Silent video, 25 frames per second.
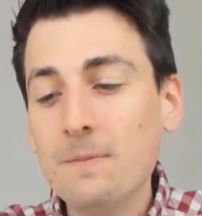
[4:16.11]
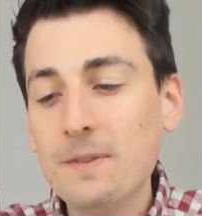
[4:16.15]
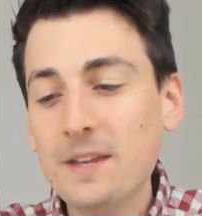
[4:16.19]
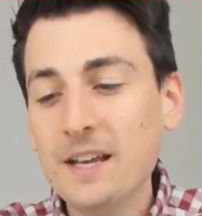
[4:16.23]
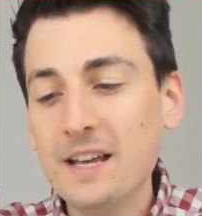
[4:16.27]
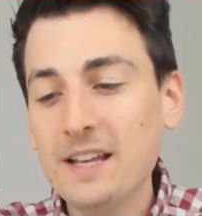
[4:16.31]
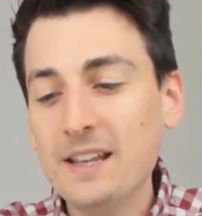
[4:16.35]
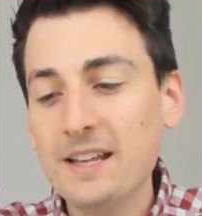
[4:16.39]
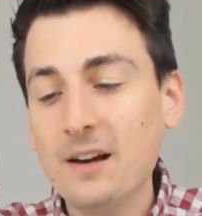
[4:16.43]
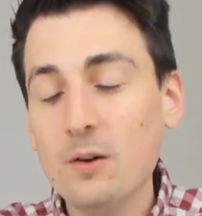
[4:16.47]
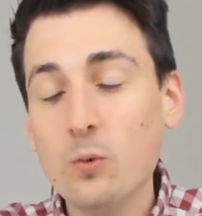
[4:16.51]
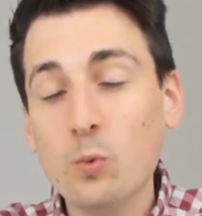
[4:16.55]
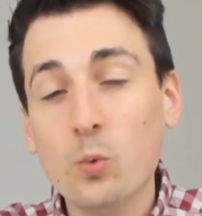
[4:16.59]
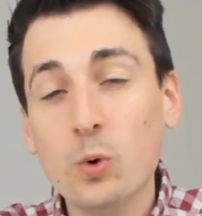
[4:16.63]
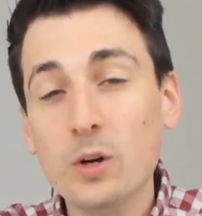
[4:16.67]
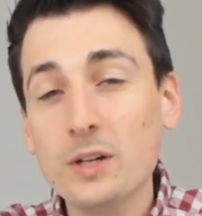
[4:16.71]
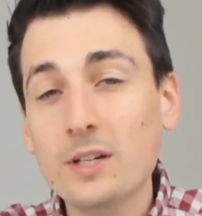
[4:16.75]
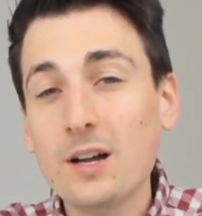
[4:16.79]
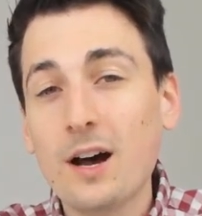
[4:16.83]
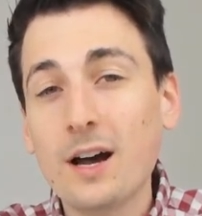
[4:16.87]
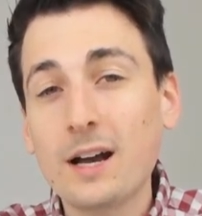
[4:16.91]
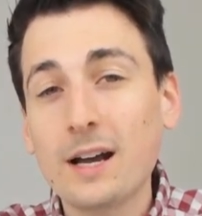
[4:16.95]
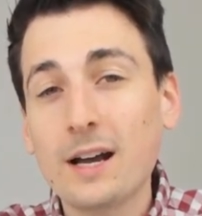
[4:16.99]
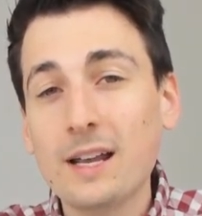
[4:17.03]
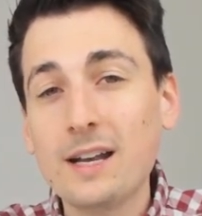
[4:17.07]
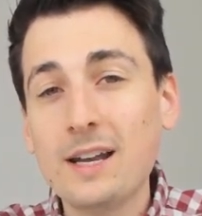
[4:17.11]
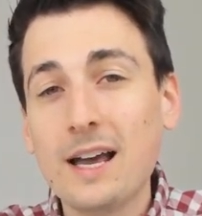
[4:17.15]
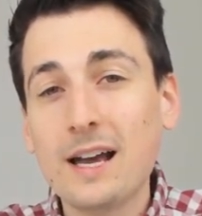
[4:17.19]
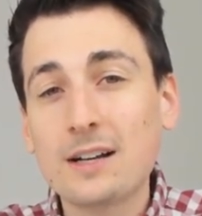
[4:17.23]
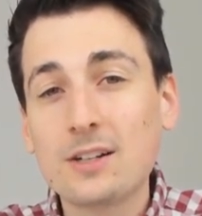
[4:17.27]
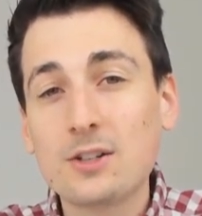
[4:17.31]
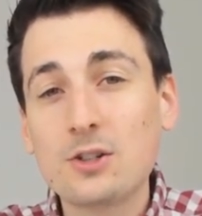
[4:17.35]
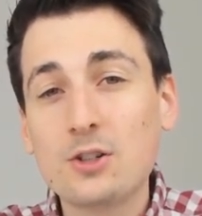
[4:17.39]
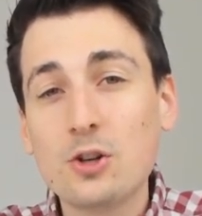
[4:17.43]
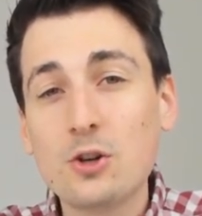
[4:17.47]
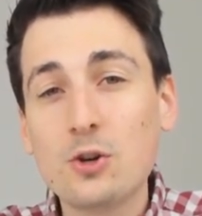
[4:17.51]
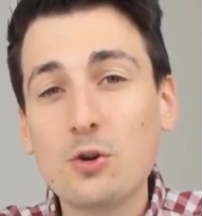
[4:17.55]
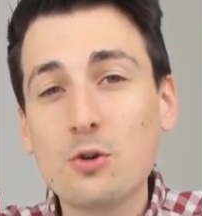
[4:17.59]
and then it would not
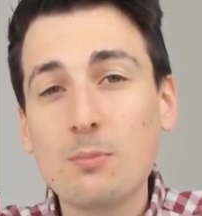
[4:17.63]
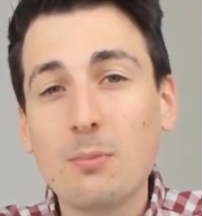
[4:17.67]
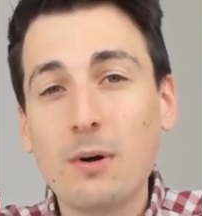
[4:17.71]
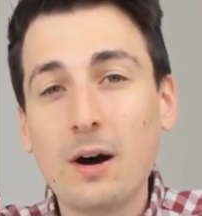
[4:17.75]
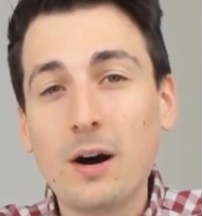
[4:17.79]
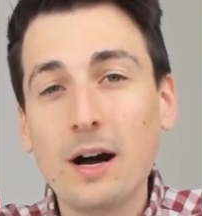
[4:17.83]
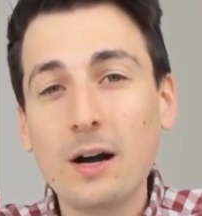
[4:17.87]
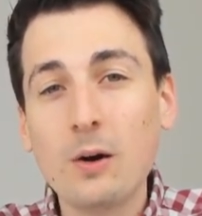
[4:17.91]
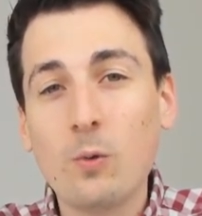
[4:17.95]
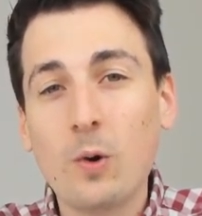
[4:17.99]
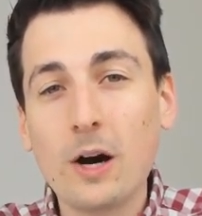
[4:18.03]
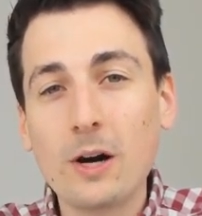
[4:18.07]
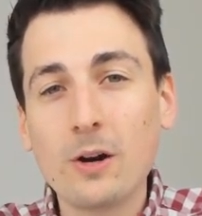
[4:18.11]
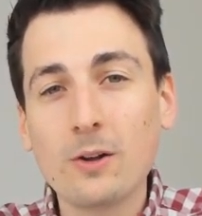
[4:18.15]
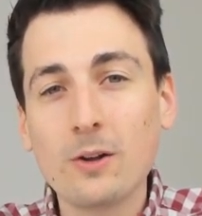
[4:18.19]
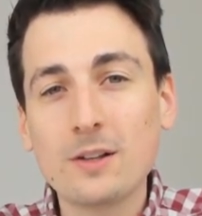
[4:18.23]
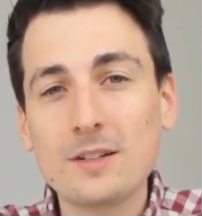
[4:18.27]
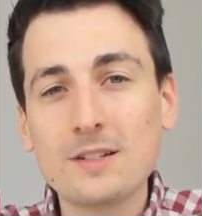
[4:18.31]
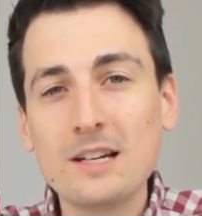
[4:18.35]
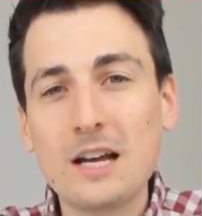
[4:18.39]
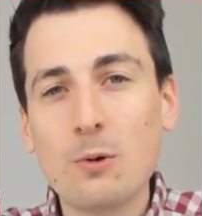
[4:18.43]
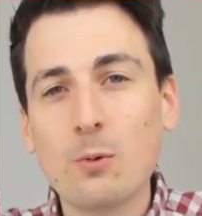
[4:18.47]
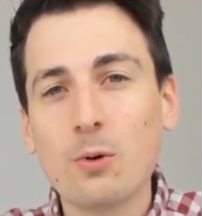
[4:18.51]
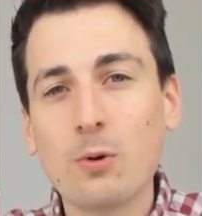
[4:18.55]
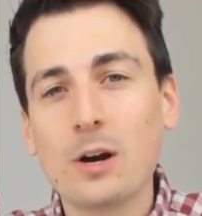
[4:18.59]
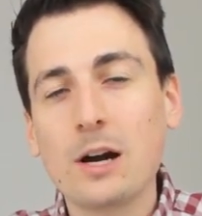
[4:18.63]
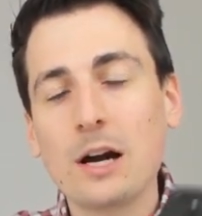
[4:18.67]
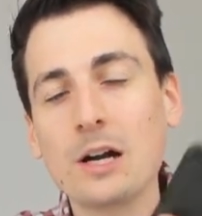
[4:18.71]
connect to my wireless network.